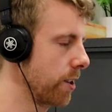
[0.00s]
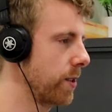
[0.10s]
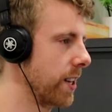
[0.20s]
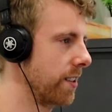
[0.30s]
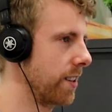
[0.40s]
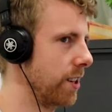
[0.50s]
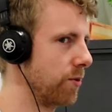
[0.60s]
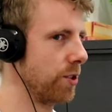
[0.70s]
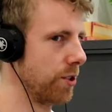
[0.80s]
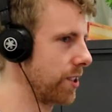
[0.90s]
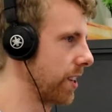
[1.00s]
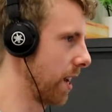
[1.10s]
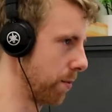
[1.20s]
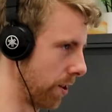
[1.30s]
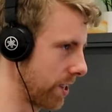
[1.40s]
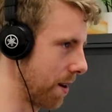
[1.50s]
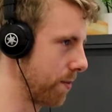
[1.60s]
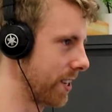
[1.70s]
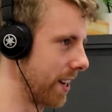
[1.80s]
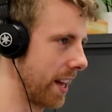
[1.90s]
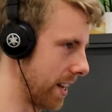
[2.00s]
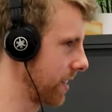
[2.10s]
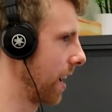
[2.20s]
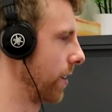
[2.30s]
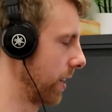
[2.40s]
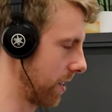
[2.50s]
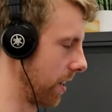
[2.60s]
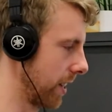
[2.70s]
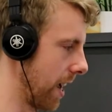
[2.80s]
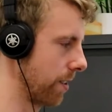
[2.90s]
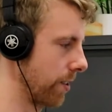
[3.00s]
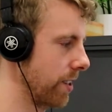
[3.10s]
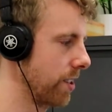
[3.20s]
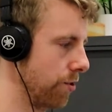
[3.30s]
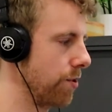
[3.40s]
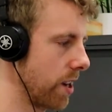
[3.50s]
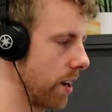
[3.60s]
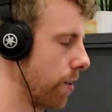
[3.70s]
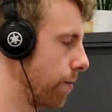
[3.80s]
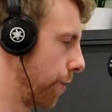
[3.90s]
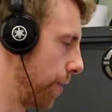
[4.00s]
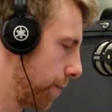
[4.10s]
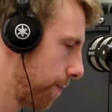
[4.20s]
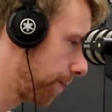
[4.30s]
30% is reduced to say below 10%, that's saving a ton of calories to start off with.